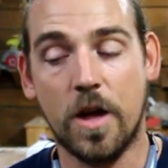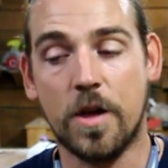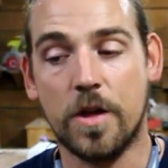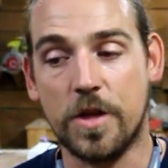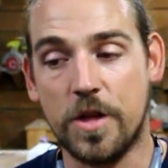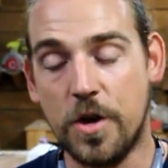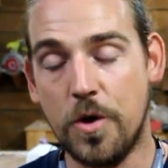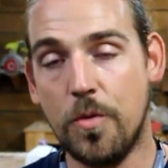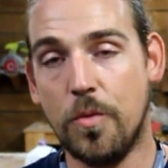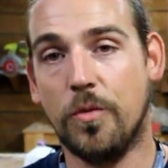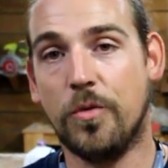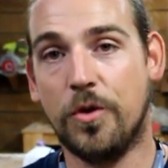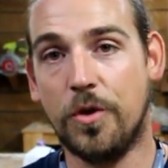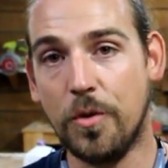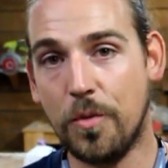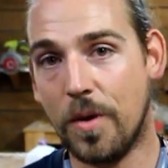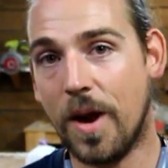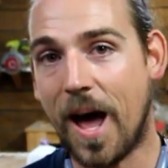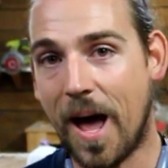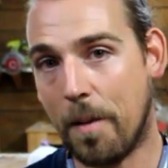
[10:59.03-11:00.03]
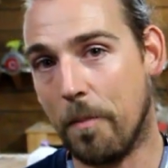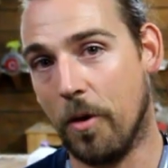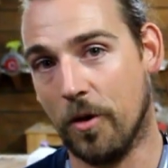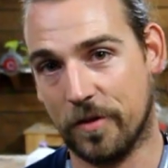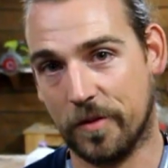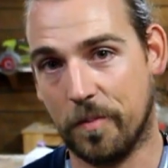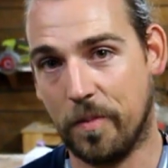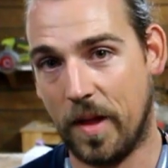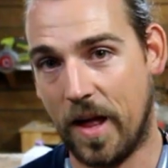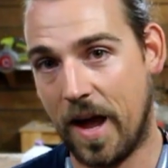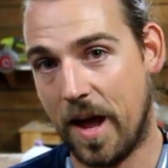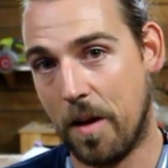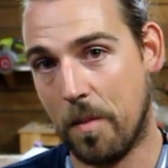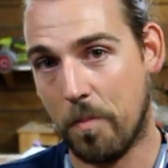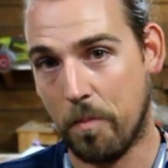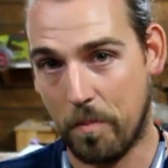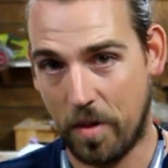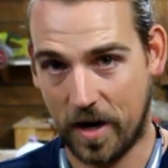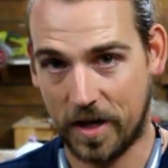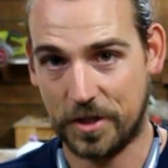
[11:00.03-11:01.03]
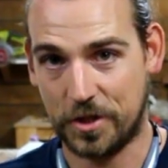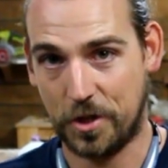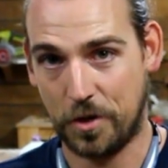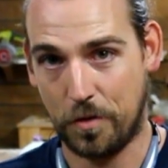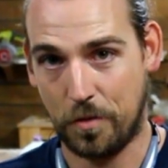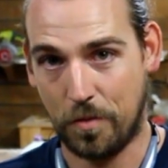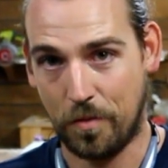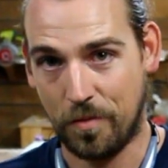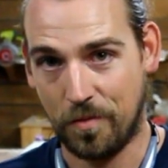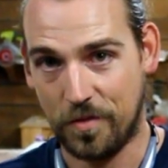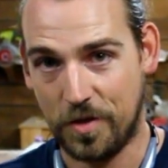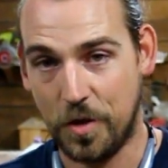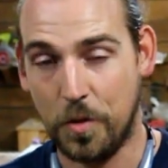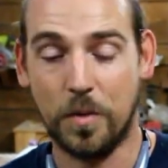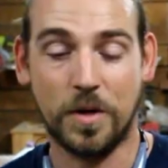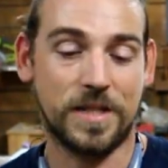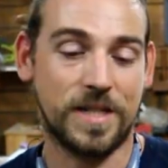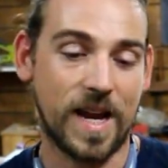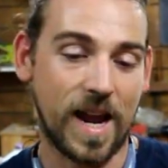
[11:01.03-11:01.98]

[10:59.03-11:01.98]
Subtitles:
you do not multiply it by 2. You would